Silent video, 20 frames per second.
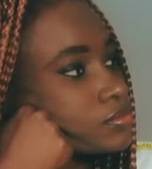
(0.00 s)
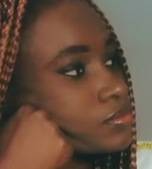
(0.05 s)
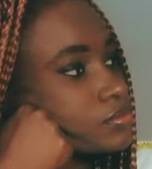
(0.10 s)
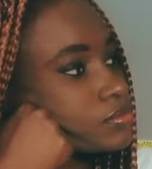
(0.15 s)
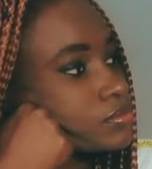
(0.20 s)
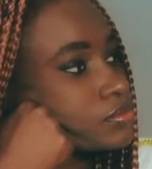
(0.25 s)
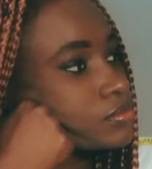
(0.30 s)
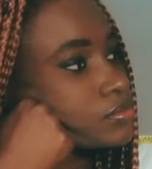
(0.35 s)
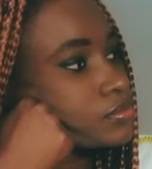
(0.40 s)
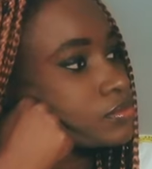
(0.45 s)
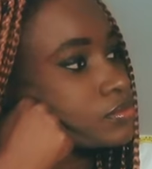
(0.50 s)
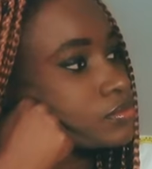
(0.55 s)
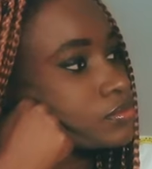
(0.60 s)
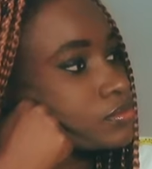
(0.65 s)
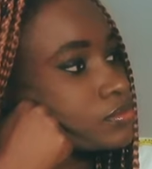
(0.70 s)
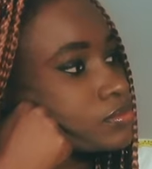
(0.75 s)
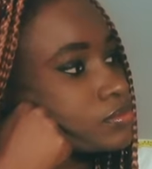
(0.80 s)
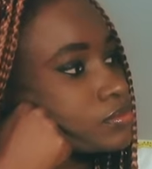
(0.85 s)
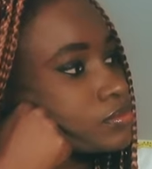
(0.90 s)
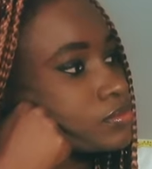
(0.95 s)

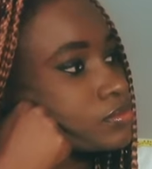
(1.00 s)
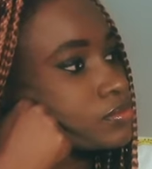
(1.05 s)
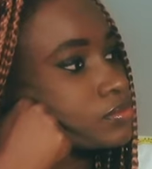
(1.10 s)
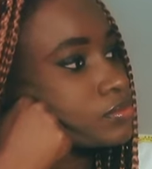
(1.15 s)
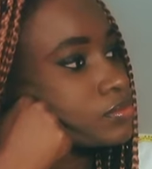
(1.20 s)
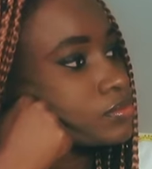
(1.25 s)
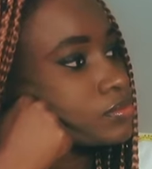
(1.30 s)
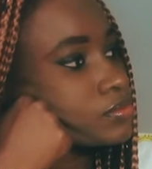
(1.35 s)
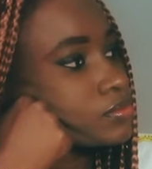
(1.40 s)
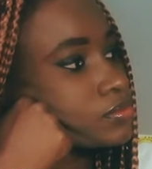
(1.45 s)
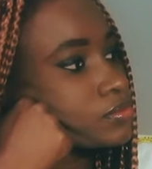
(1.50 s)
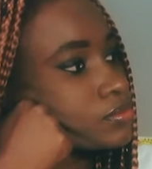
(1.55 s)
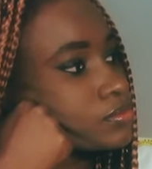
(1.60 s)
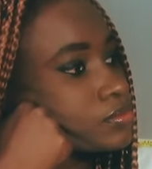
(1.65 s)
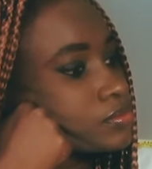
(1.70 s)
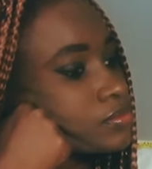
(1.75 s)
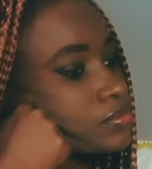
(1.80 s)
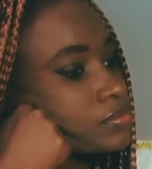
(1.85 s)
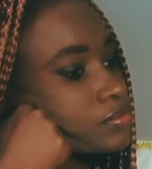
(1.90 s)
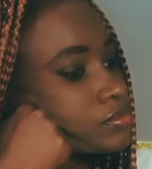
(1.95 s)

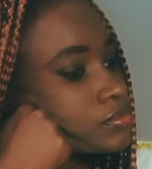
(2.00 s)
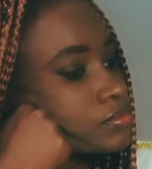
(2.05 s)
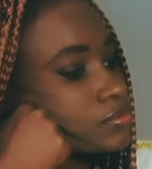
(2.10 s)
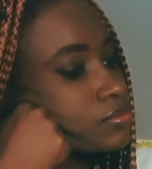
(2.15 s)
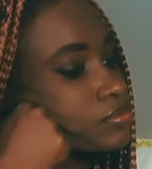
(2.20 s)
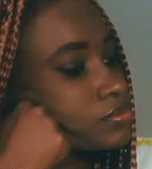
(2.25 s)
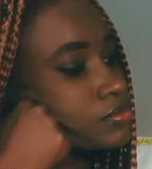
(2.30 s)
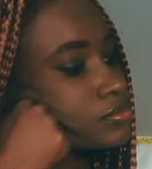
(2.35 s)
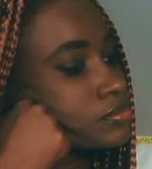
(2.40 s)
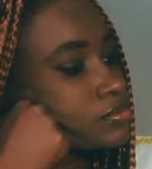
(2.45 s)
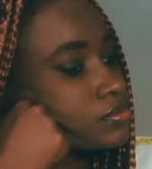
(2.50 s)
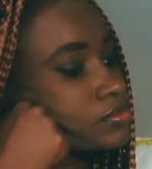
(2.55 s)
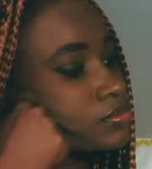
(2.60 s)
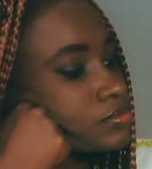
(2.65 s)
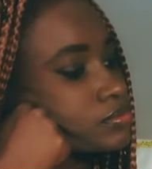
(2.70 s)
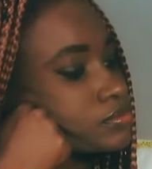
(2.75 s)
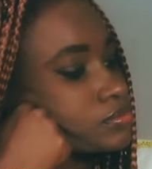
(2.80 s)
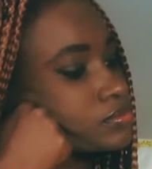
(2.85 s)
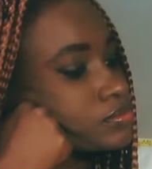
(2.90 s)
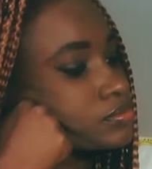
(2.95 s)

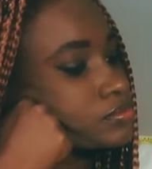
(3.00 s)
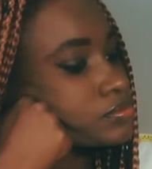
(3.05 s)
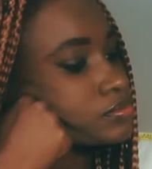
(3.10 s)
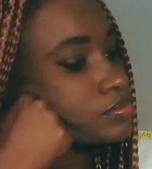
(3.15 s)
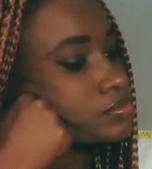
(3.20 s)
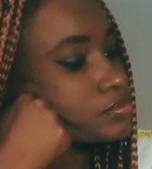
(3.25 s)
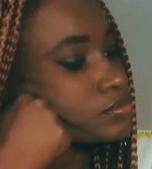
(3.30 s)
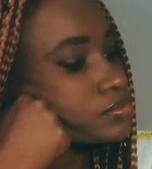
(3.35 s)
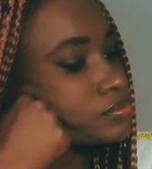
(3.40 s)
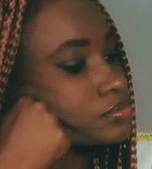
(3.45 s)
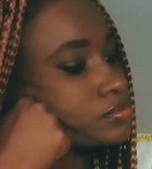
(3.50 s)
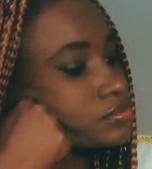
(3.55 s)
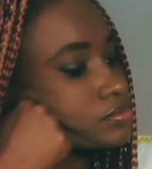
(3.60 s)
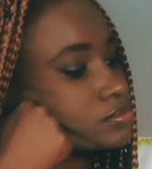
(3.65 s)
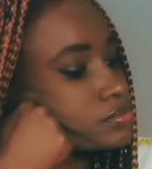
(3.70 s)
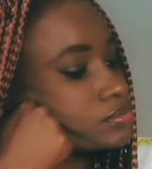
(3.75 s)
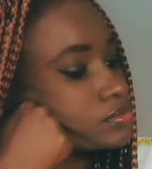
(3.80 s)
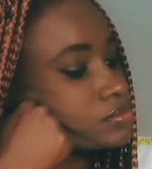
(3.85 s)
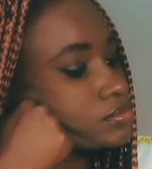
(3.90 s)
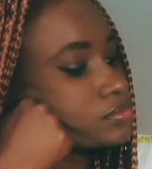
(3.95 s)

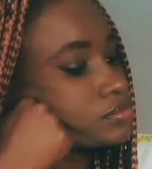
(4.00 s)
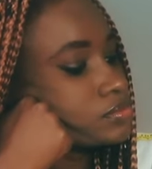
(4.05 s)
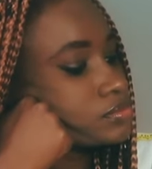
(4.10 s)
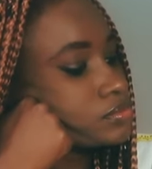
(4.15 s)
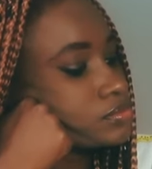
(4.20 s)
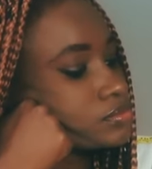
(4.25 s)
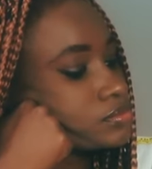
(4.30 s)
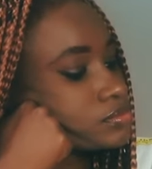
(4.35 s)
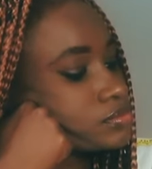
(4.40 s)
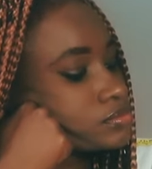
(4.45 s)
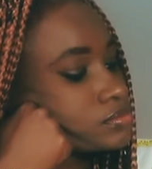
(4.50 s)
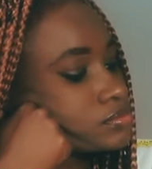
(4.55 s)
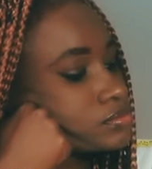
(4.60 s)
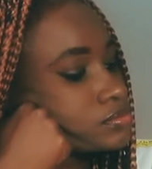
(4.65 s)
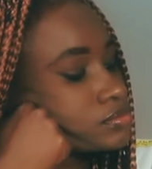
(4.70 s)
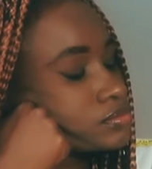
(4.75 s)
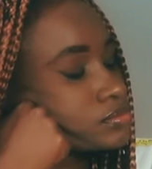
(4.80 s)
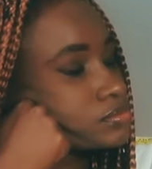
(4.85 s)
[no speech]